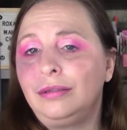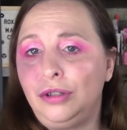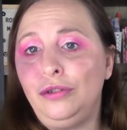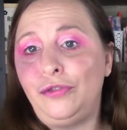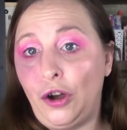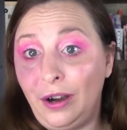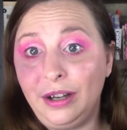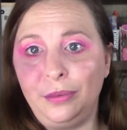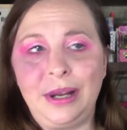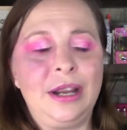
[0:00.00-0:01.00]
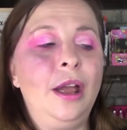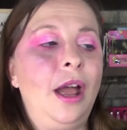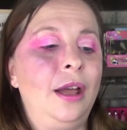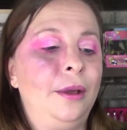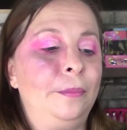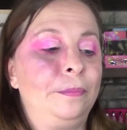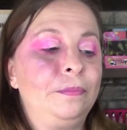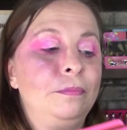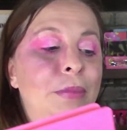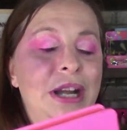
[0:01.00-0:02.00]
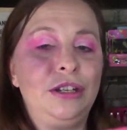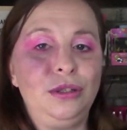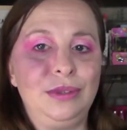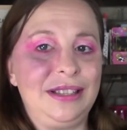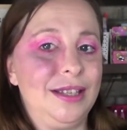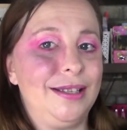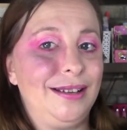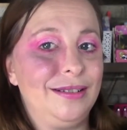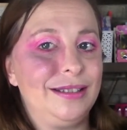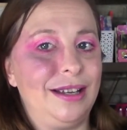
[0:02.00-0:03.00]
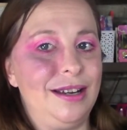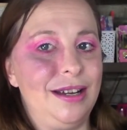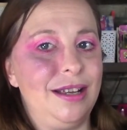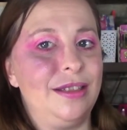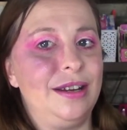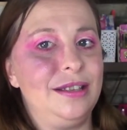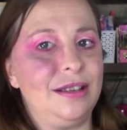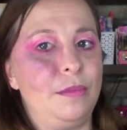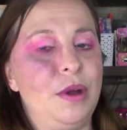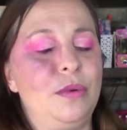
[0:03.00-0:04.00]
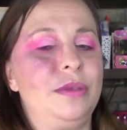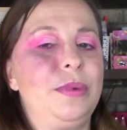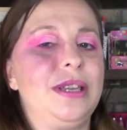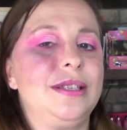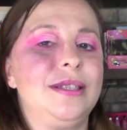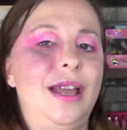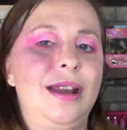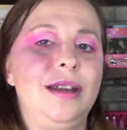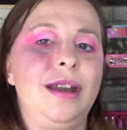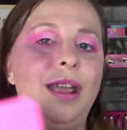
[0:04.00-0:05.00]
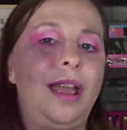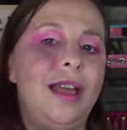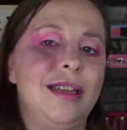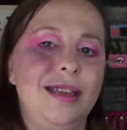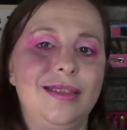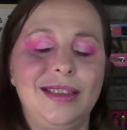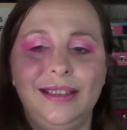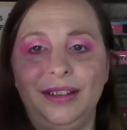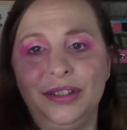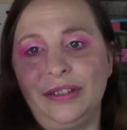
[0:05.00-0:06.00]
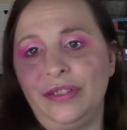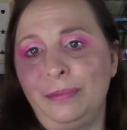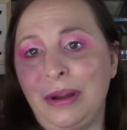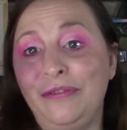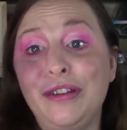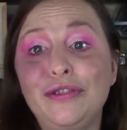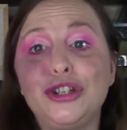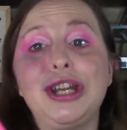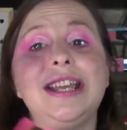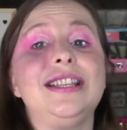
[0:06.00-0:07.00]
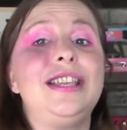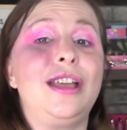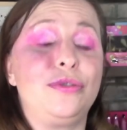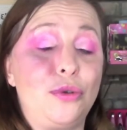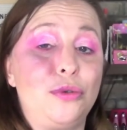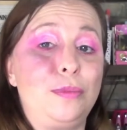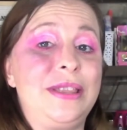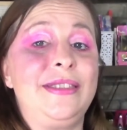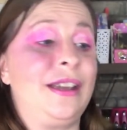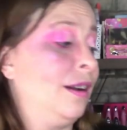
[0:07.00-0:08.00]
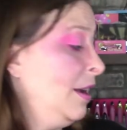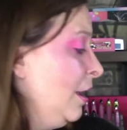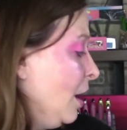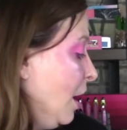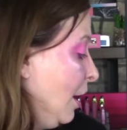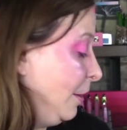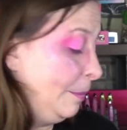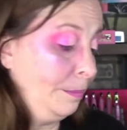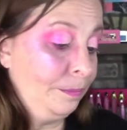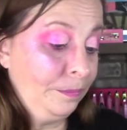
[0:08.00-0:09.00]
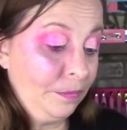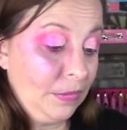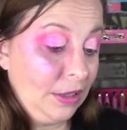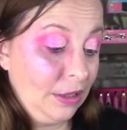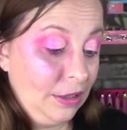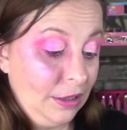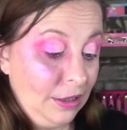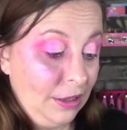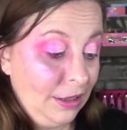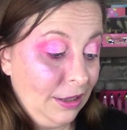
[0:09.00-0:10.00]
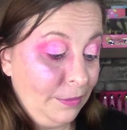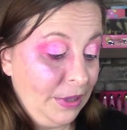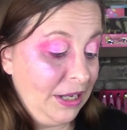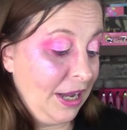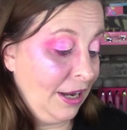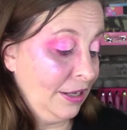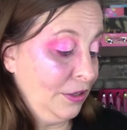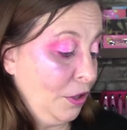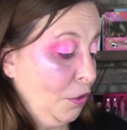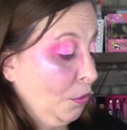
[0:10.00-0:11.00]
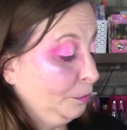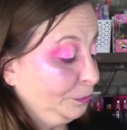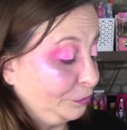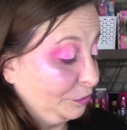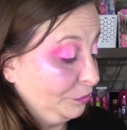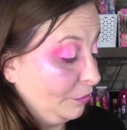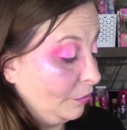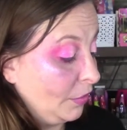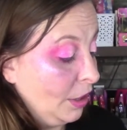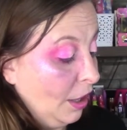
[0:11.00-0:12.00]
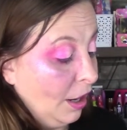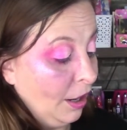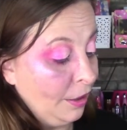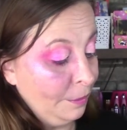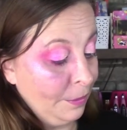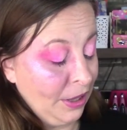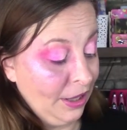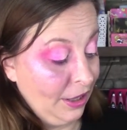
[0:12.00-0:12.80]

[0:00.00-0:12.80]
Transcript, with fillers: Too far anyway, but I do like the singles idea that he's come out with, because then I can get the singles of my favorite shades and throw them in there. But yeah, so I'm